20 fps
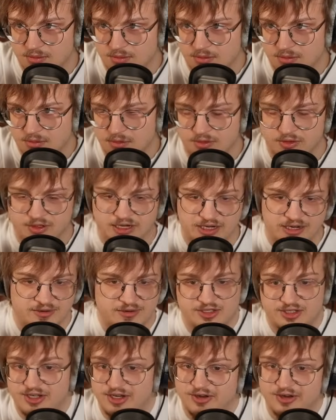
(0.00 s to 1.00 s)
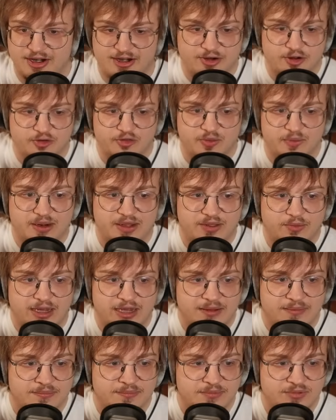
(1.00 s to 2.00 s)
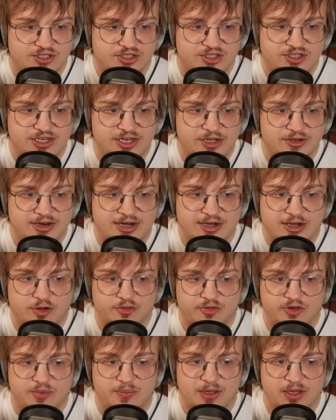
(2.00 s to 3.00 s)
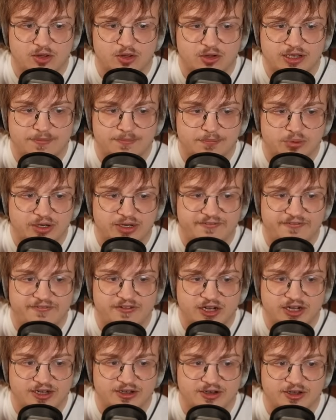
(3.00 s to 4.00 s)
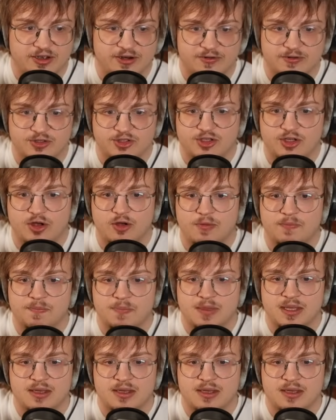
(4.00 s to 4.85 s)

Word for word: Okay, still not over, by the way. Still not over, but looking pretty fucking good. So,